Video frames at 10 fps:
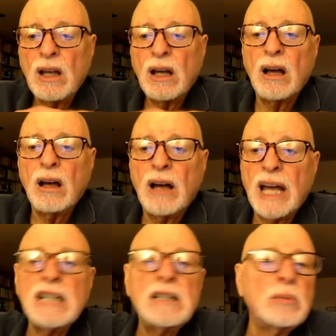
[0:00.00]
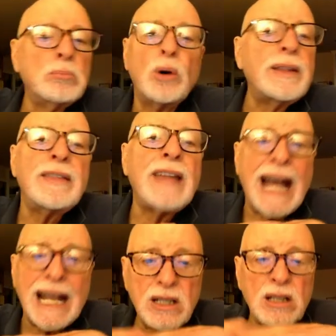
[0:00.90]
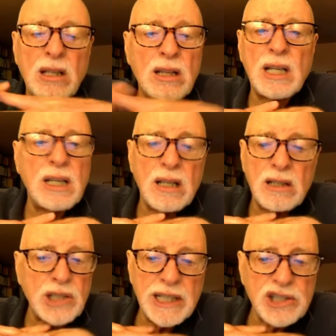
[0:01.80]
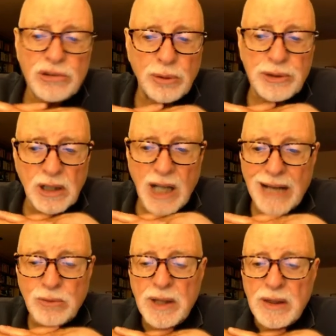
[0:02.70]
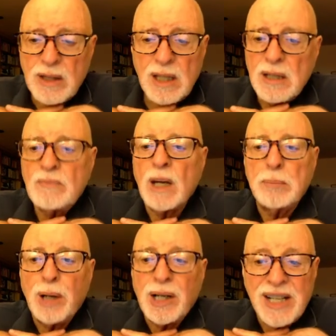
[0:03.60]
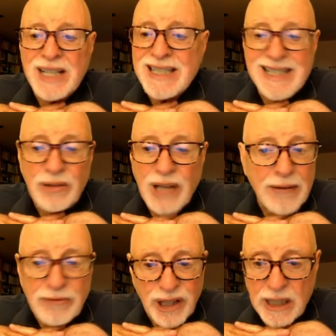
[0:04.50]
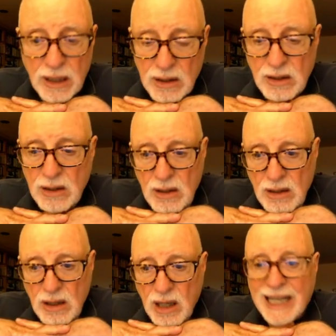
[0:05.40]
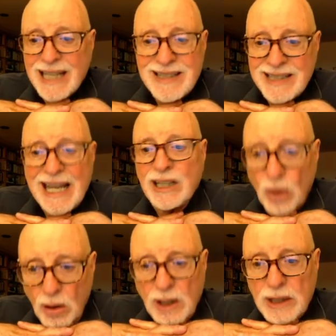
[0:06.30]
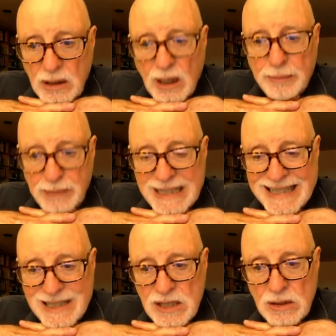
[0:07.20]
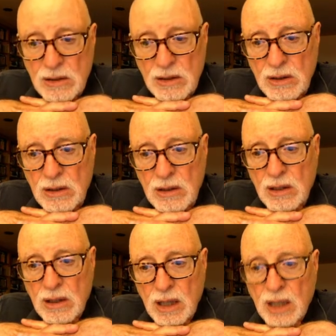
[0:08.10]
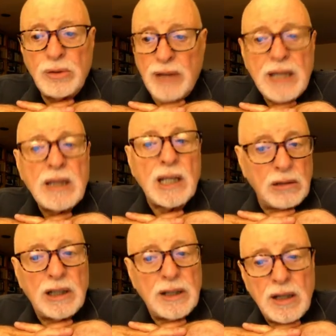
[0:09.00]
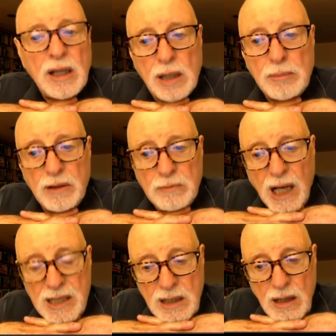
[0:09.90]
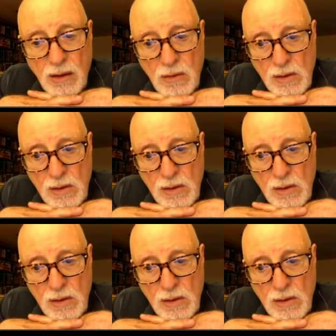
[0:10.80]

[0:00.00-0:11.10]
Uh, and more than that, the Chinese throw in their lot with uh, apartheid South Africa against the Angolan communists, who they think are under the thumb of Moscow.